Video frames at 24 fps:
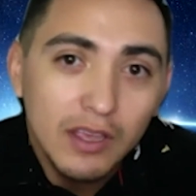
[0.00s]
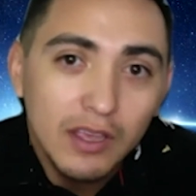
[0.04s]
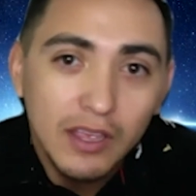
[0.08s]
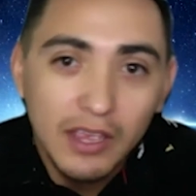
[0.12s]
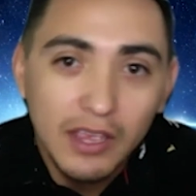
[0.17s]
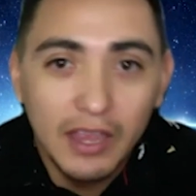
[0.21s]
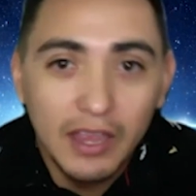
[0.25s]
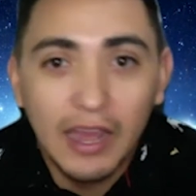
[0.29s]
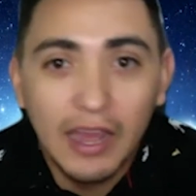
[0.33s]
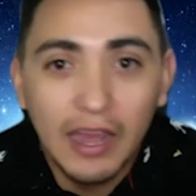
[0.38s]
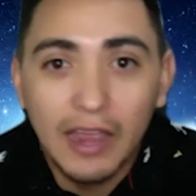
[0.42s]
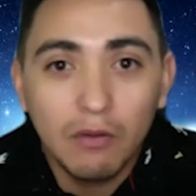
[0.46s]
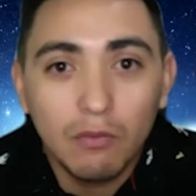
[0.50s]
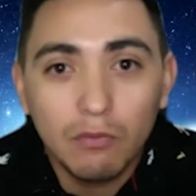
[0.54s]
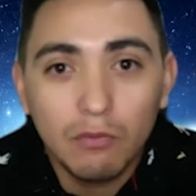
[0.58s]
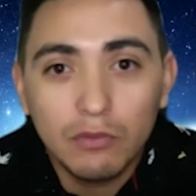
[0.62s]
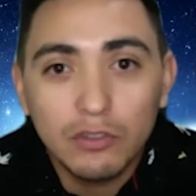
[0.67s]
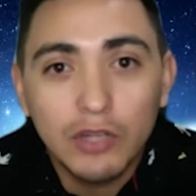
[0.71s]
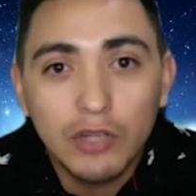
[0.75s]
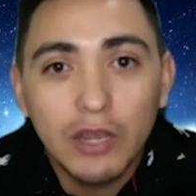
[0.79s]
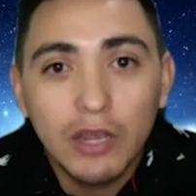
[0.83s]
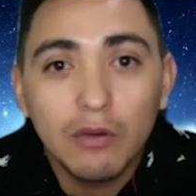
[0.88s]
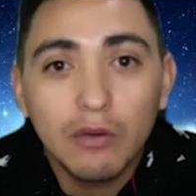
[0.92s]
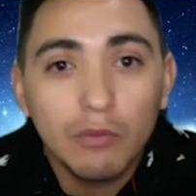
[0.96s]
and I
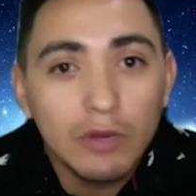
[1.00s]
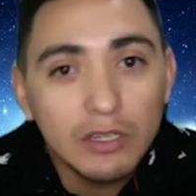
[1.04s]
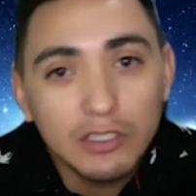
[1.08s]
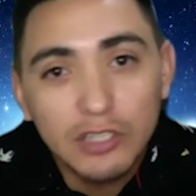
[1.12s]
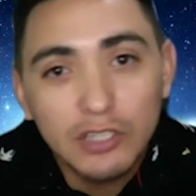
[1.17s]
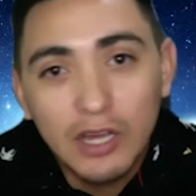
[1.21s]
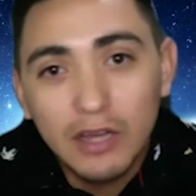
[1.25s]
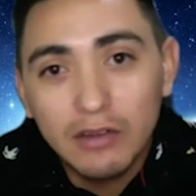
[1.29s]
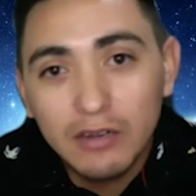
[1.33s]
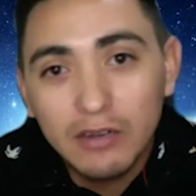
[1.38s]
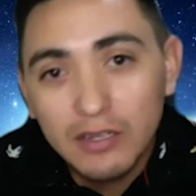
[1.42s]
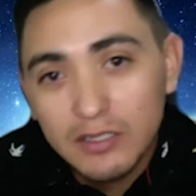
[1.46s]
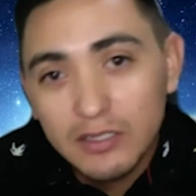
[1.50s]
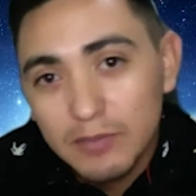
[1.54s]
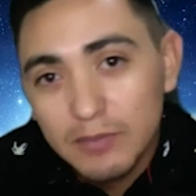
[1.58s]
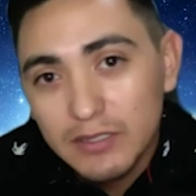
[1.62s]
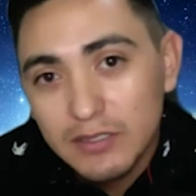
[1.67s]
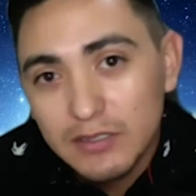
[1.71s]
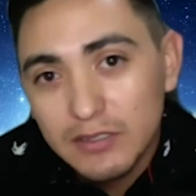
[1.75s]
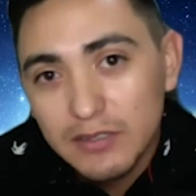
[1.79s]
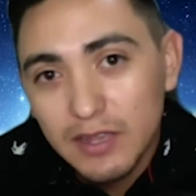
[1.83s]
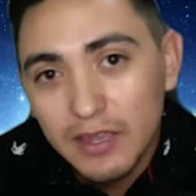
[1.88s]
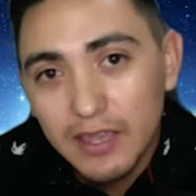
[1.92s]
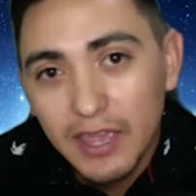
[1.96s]
try to reach out as best
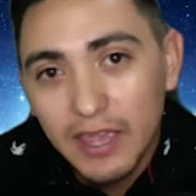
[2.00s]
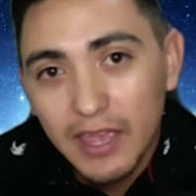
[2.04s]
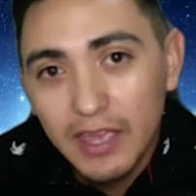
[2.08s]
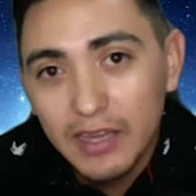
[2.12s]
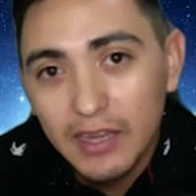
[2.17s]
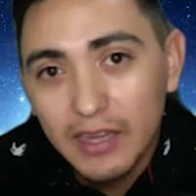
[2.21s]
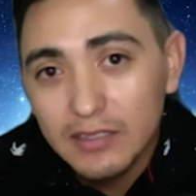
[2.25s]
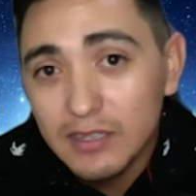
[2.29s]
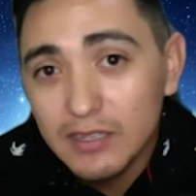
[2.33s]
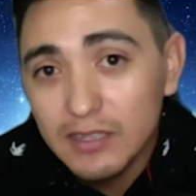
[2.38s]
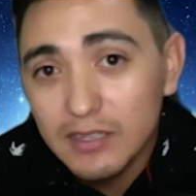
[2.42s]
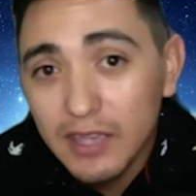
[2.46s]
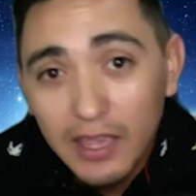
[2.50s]
as I can and say,